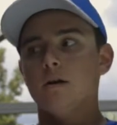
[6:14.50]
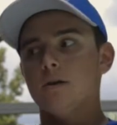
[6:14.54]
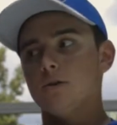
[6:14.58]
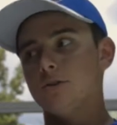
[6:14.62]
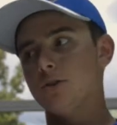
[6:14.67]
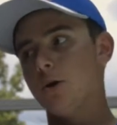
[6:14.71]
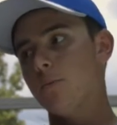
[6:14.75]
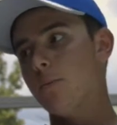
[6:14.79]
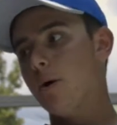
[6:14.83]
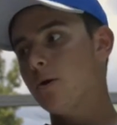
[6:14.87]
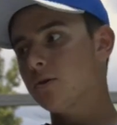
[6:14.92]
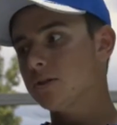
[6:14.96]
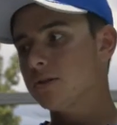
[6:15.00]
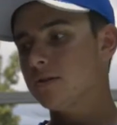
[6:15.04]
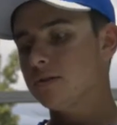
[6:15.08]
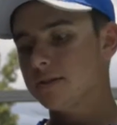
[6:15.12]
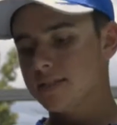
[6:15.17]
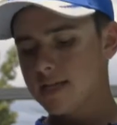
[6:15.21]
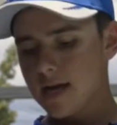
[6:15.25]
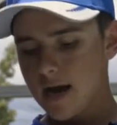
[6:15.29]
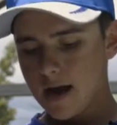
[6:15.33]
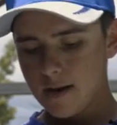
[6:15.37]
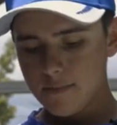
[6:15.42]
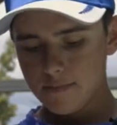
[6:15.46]
So most of
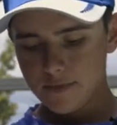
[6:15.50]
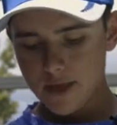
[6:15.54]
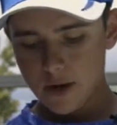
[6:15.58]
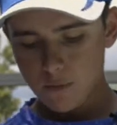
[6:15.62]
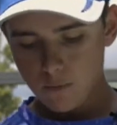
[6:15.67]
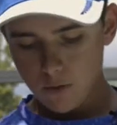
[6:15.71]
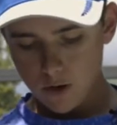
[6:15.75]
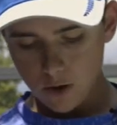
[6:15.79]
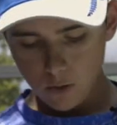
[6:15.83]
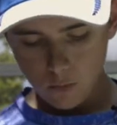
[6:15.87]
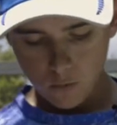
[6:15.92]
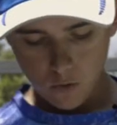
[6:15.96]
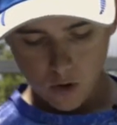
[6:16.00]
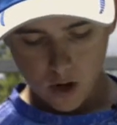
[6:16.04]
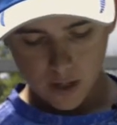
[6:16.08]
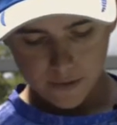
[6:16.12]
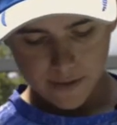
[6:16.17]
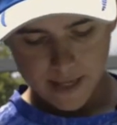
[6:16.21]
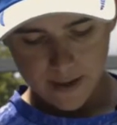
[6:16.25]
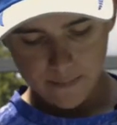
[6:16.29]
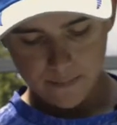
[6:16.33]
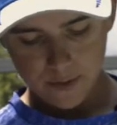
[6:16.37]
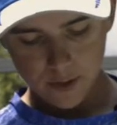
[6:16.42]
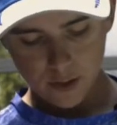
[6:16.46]
the time they will want
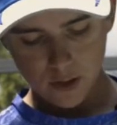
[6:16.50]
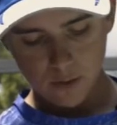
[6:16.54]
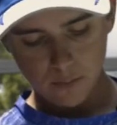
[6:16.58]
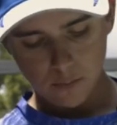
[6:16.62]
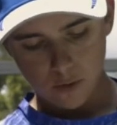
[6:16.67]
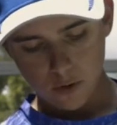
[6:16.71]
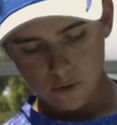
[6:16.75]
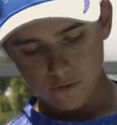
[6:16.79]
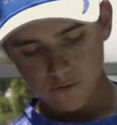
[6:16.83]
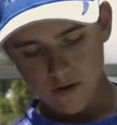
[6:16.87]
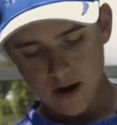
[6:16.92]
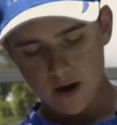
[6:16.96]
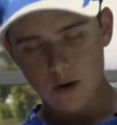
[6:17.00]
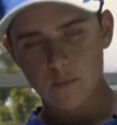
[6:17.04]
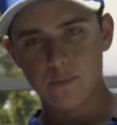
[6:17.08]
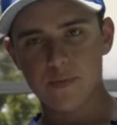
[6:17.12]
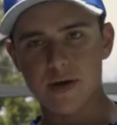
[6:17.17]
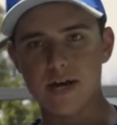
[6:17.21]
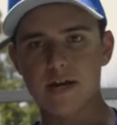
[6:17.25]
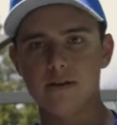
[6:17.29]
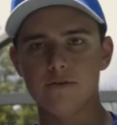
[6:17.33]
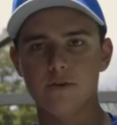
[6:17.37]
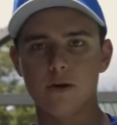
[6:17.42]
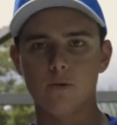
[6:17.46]
that bigger profile bait.